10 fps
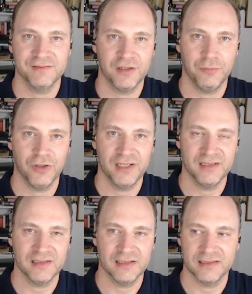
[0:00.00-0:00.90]
If
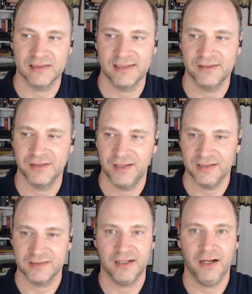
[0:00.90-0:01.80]
somebody's listening to
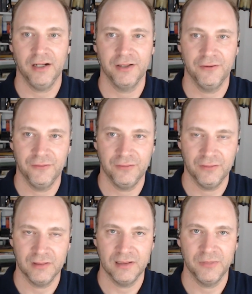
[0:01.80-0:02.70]
this, are you
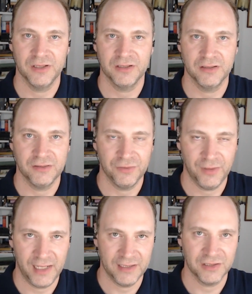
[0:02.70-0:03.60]
limited
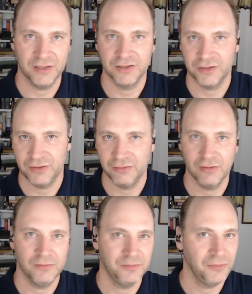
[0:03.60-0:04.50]
to Asia, to
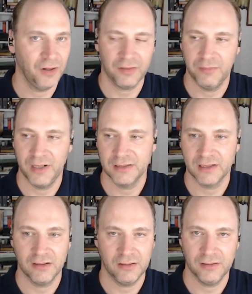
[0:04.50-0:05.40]
Europe, North
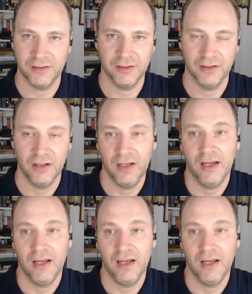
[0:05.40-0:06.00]
America? Are you,